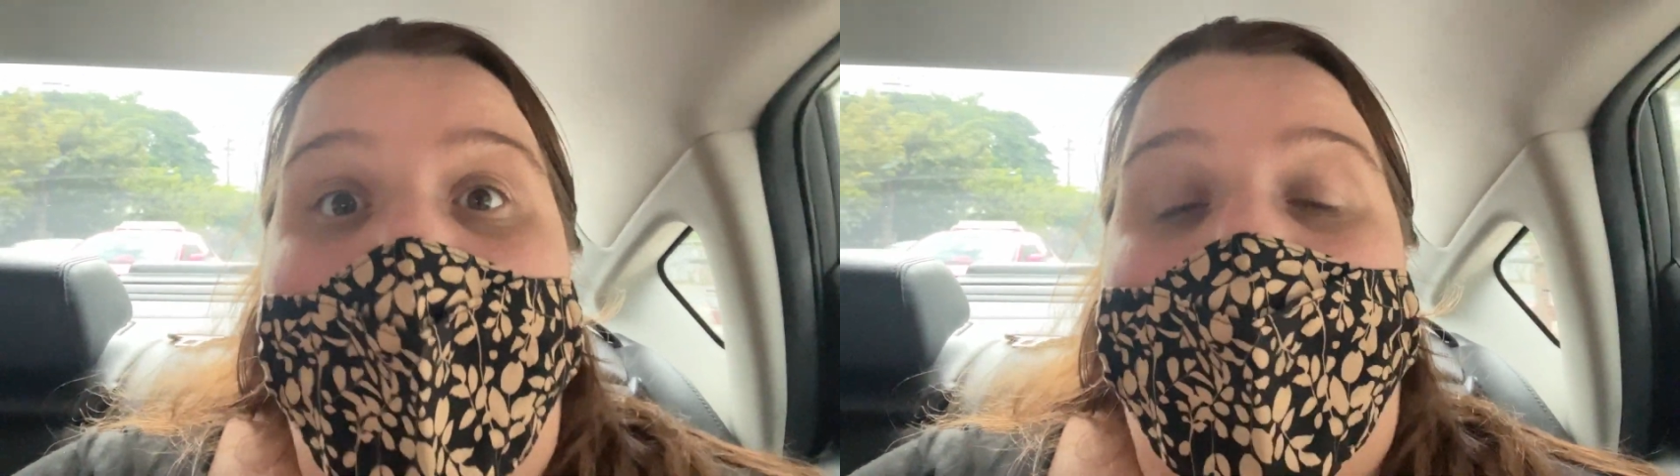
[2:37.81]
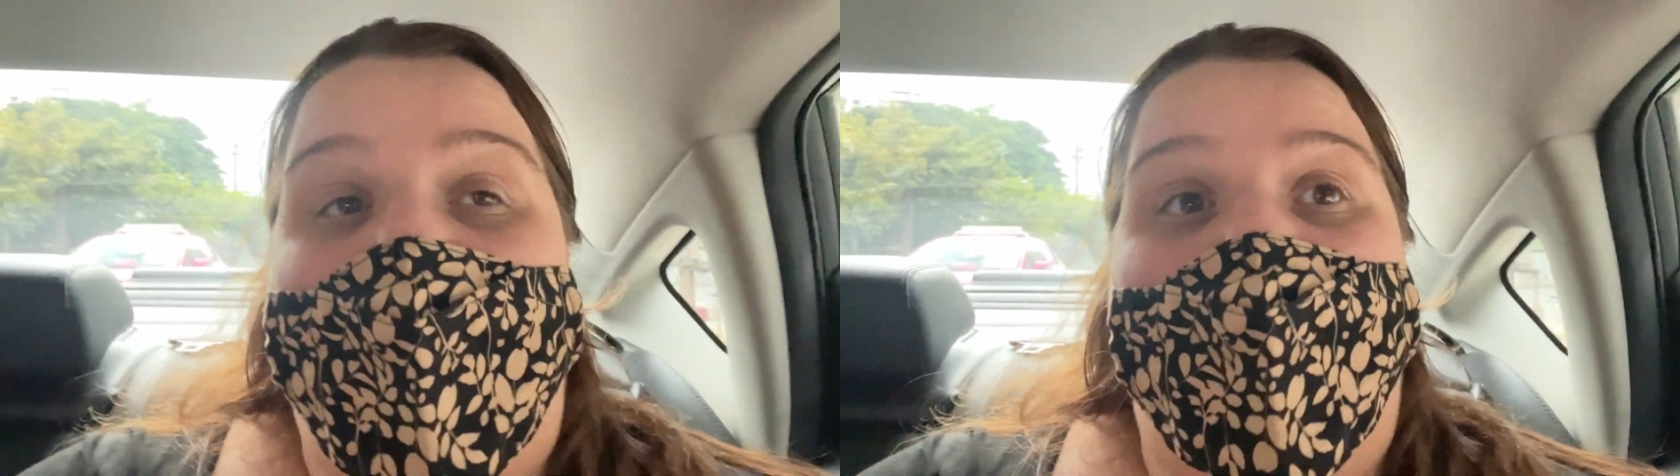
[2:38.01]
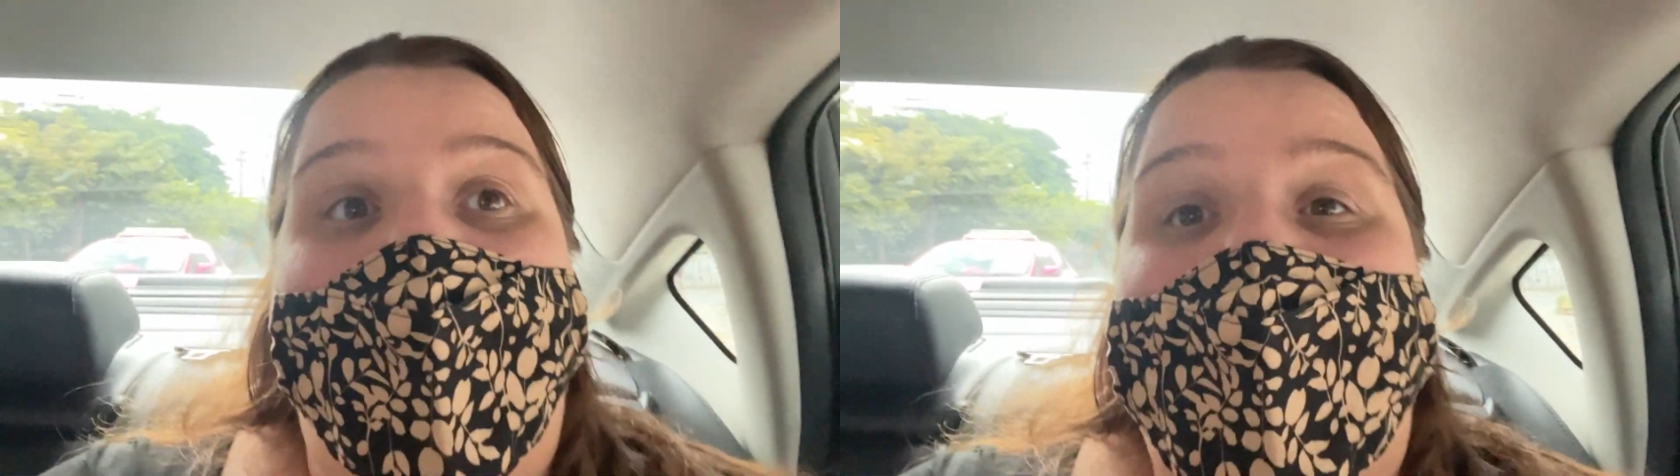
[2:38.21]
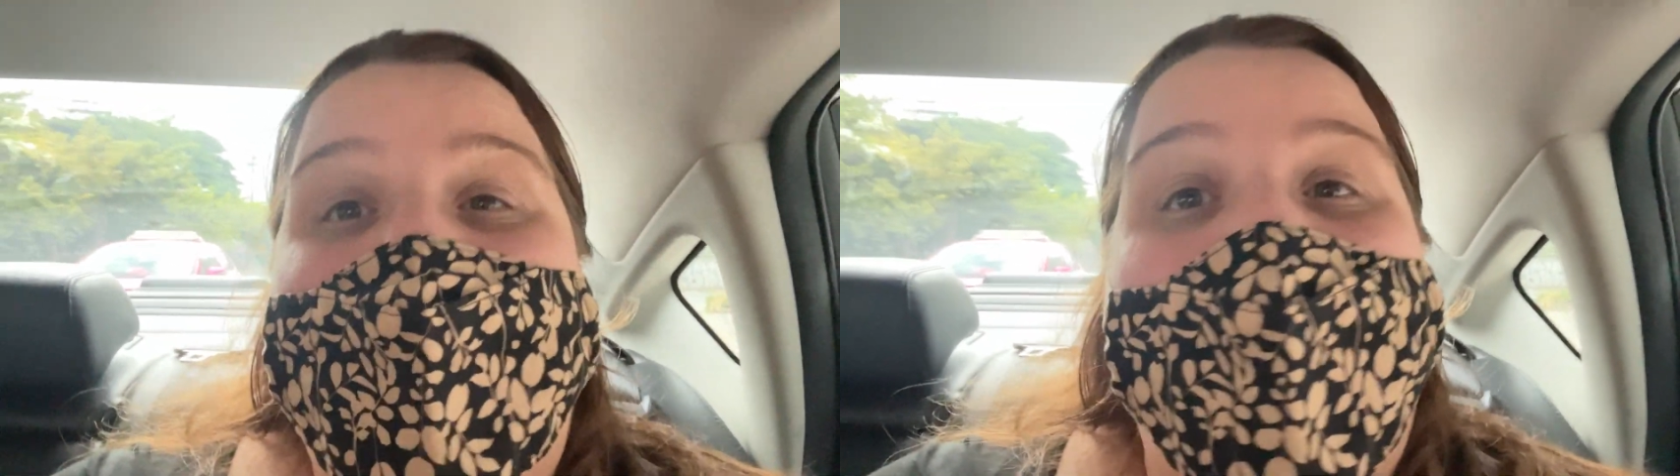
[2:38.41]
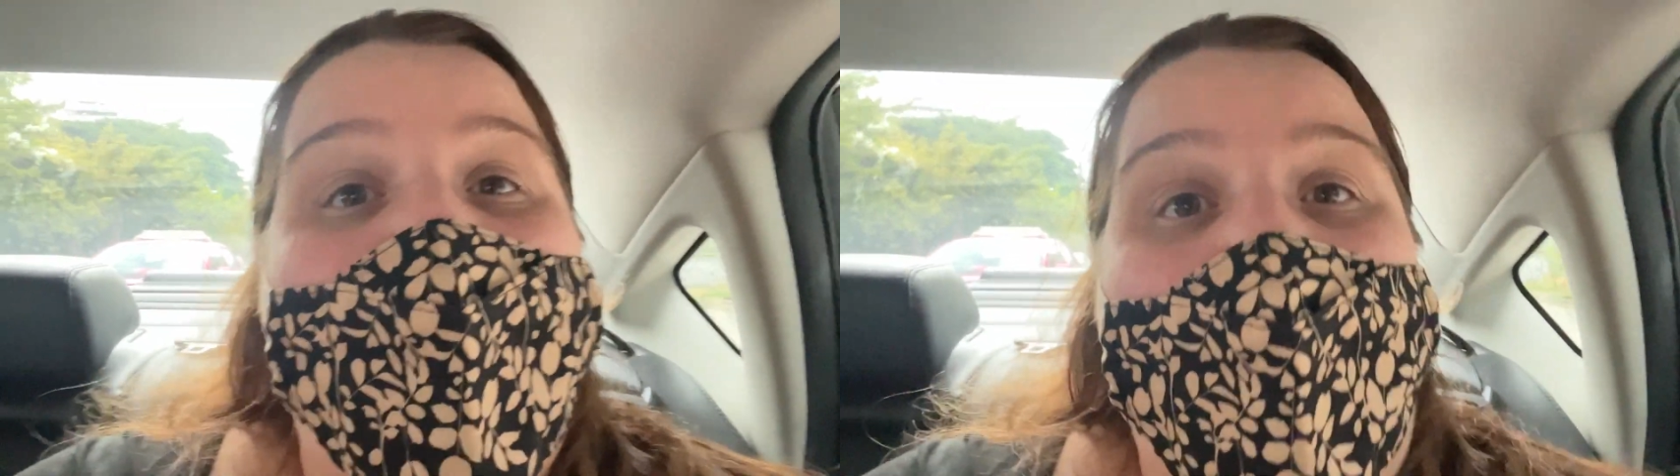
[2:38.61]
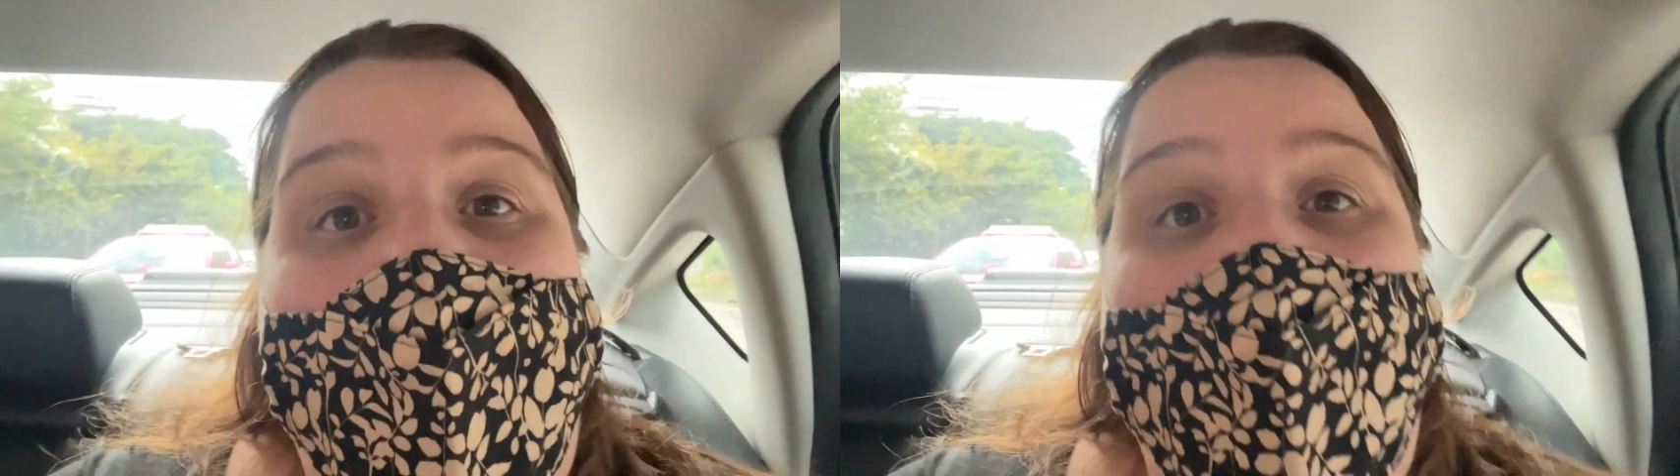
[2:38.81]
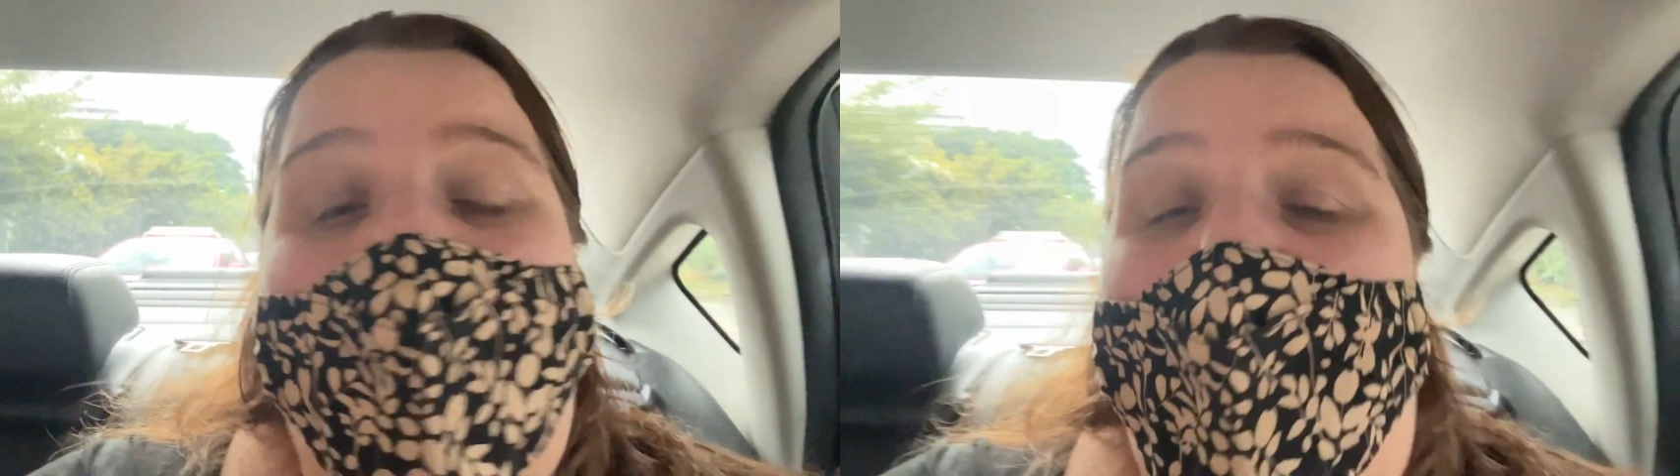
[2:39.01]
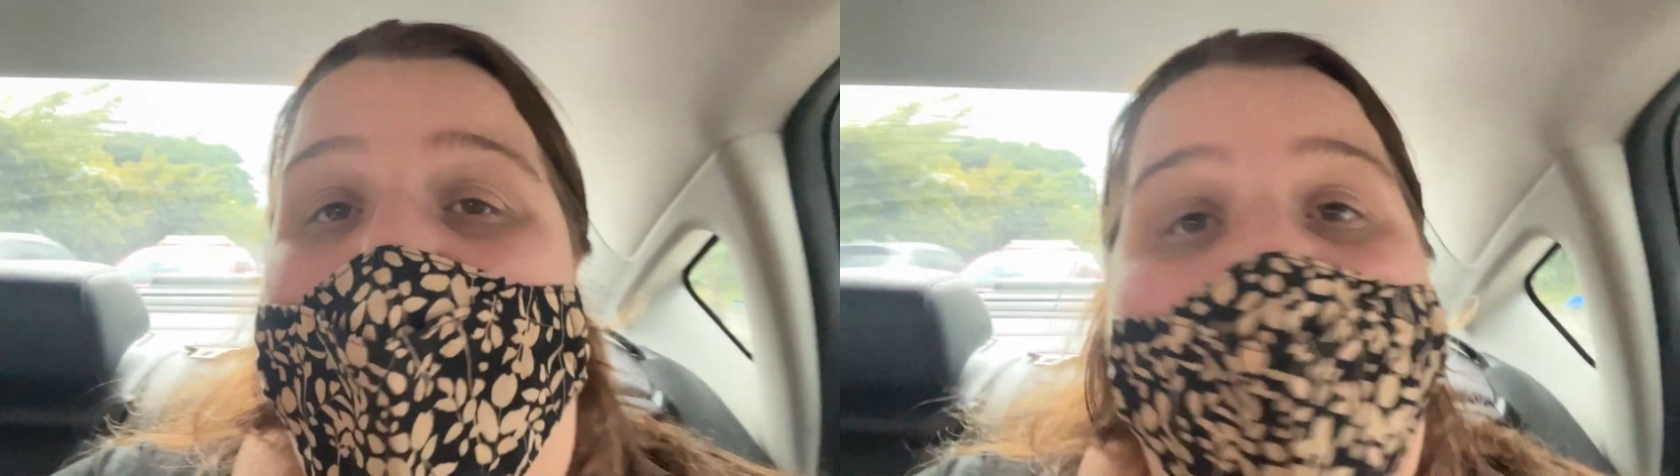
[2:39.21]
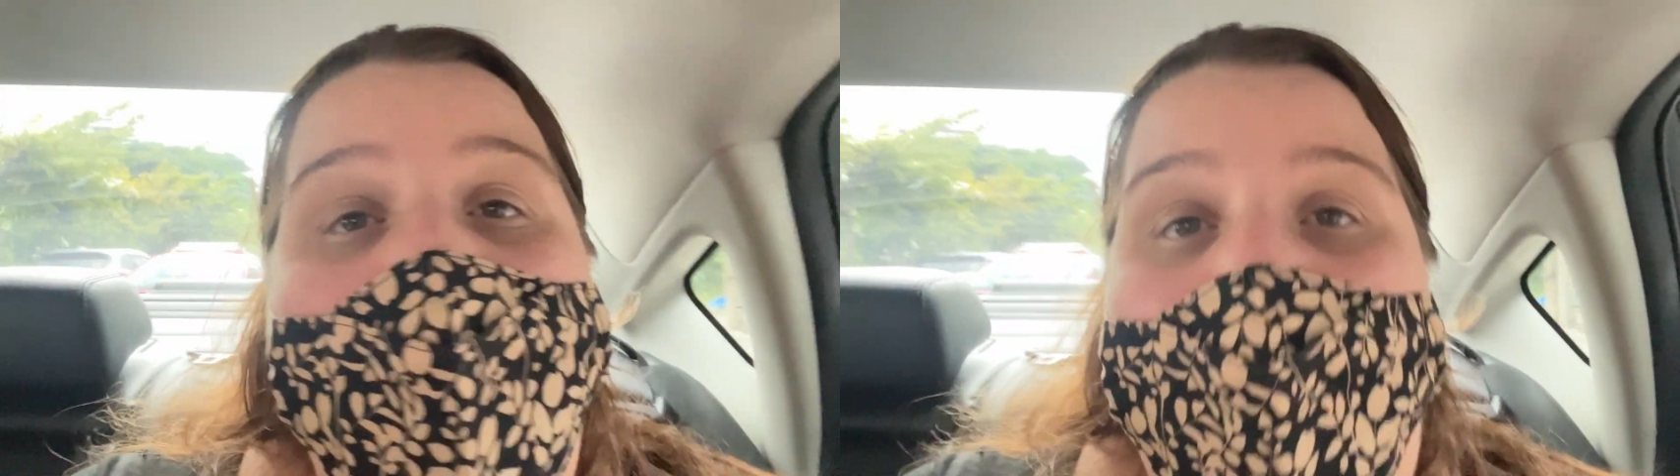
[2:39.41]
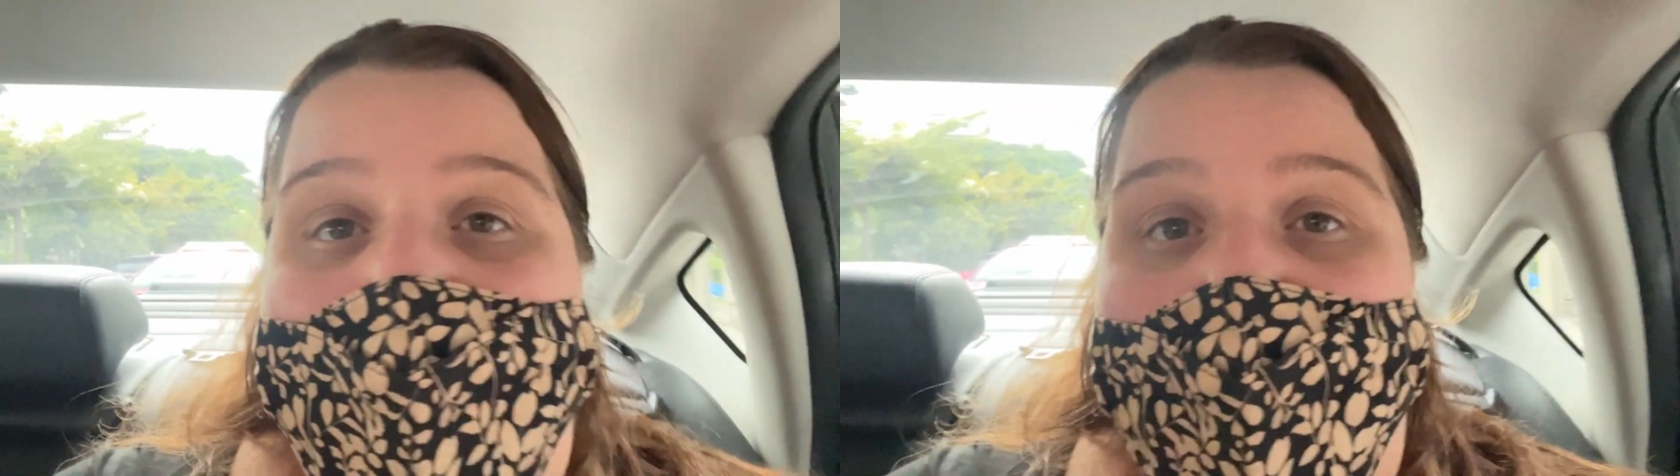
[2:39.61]
But you get to look
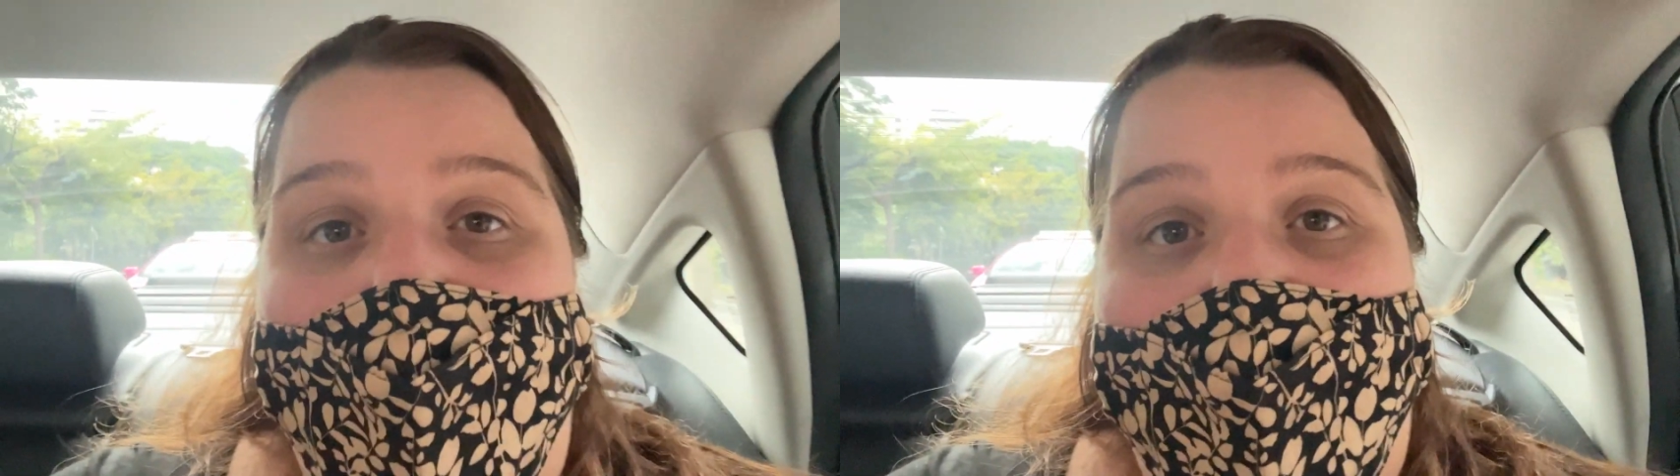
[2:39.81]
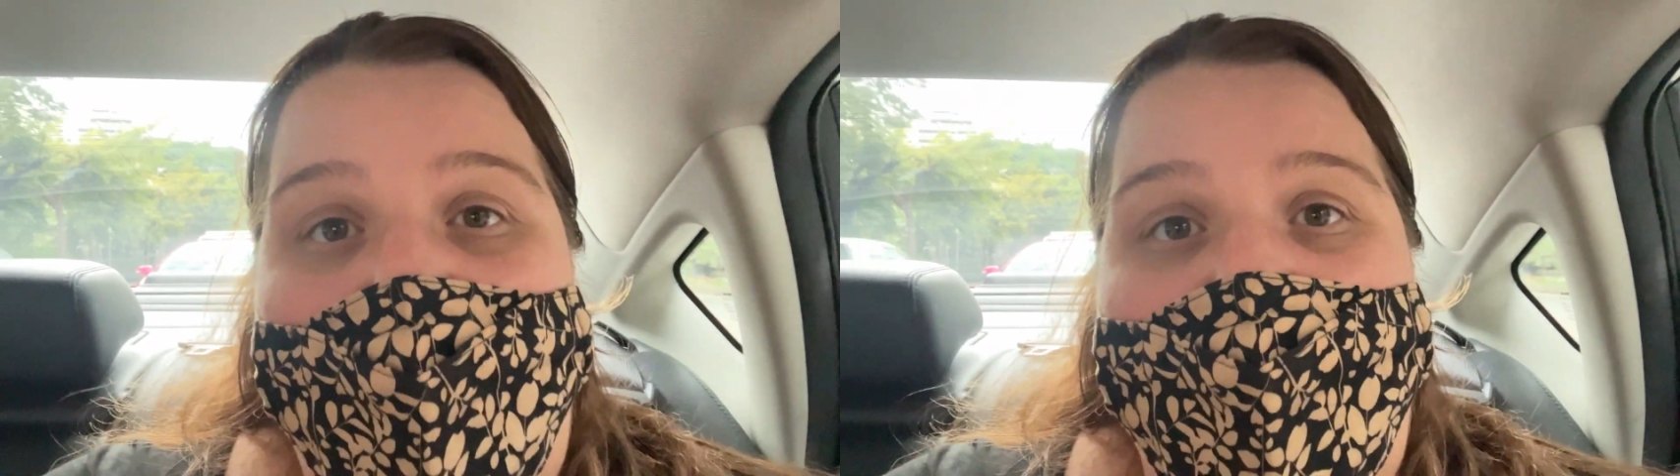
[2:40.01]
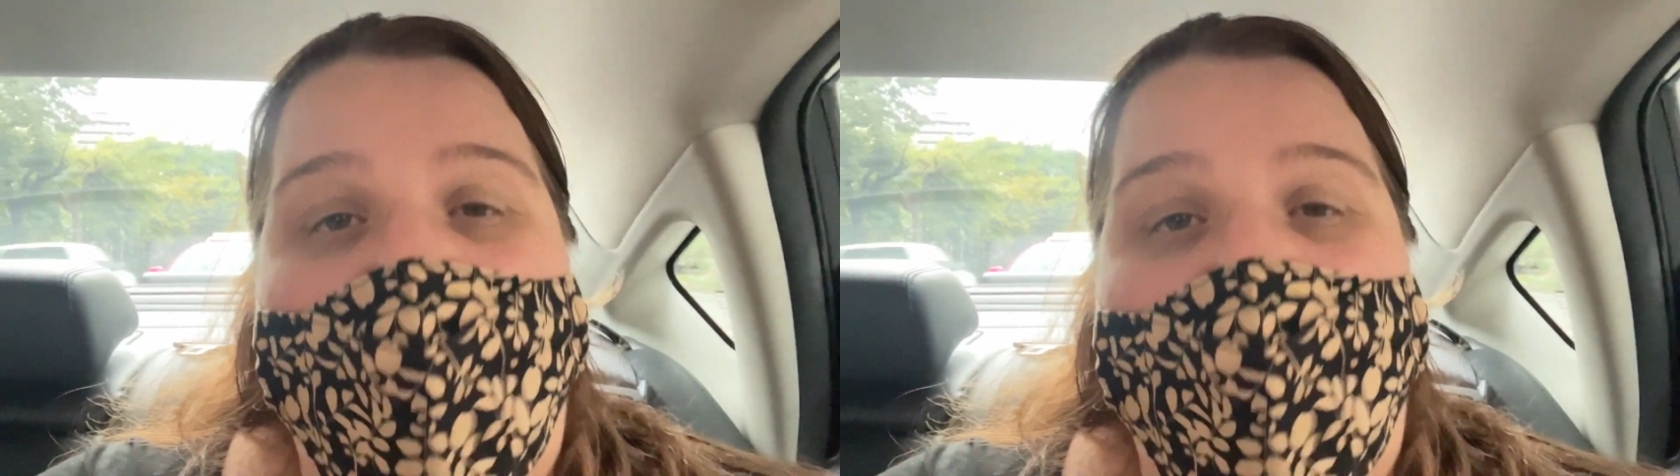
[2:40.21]
anywhere in the world.